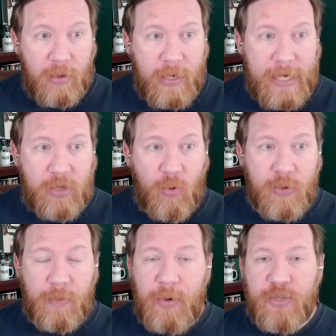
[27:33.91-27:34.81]
He
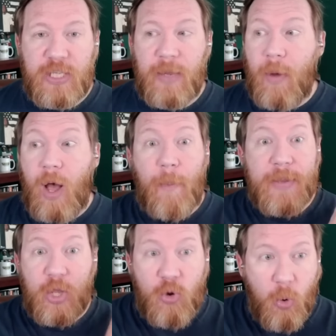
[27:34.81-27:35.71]
throws a bunch of them up
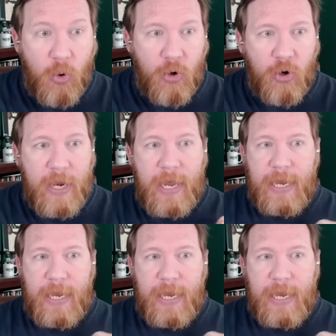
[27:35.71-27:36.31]
in the corner.